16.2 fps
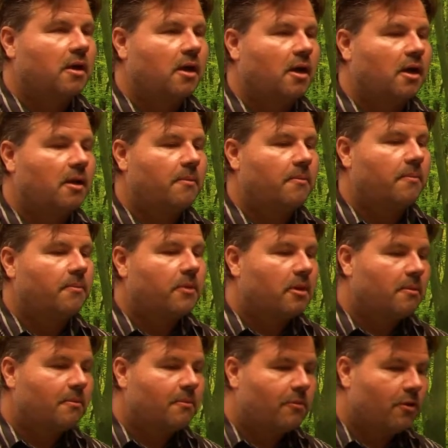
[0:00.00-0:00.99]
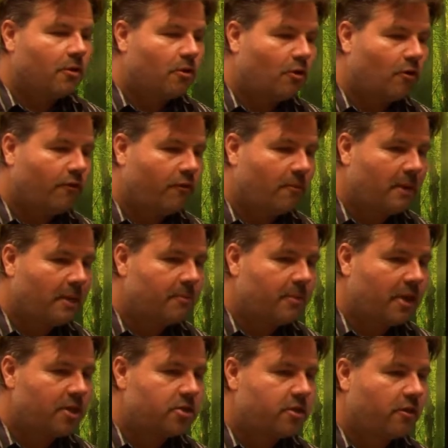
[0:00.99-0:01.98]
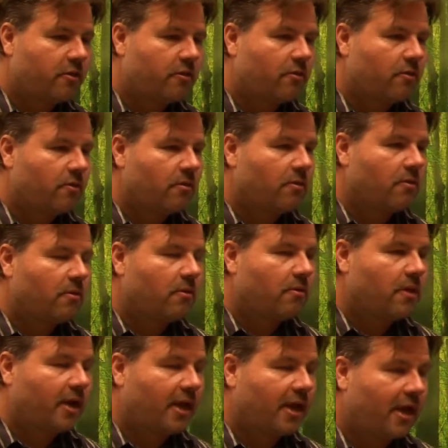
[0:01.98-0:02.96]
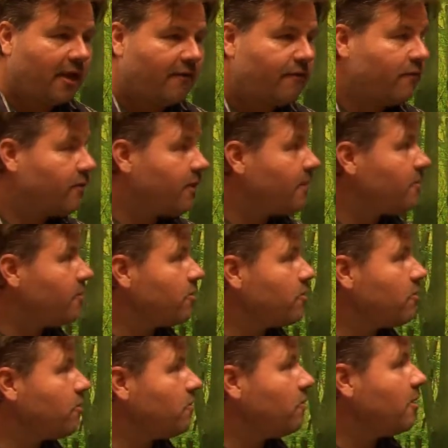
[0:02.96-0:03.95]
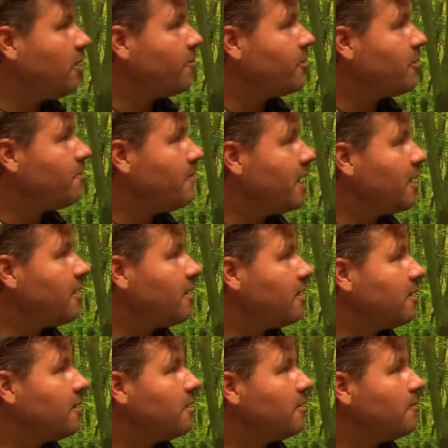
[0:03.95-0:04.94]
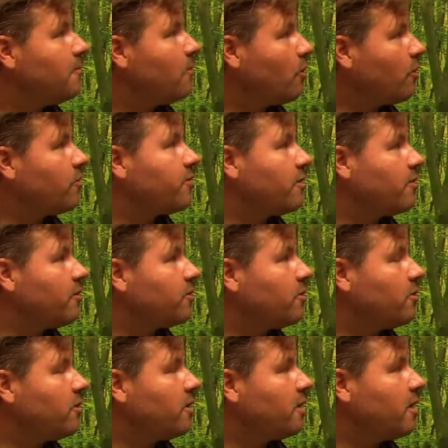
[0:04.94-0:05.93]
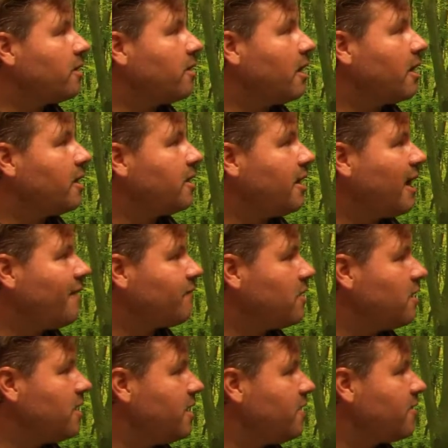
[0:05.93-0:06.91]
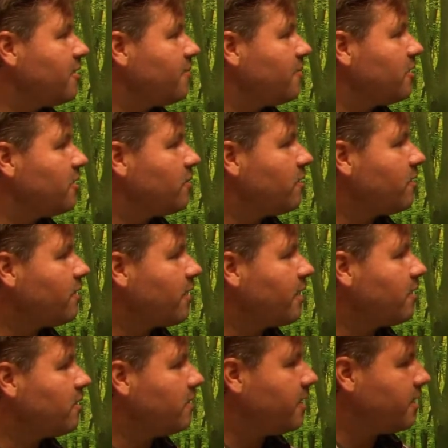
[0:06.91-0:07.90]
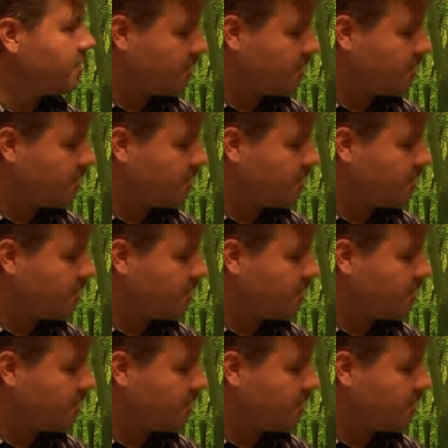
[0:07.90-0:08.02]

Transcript: the goal for my patients that I have for them is to help them make more serotonin and not have to need something to recycle it.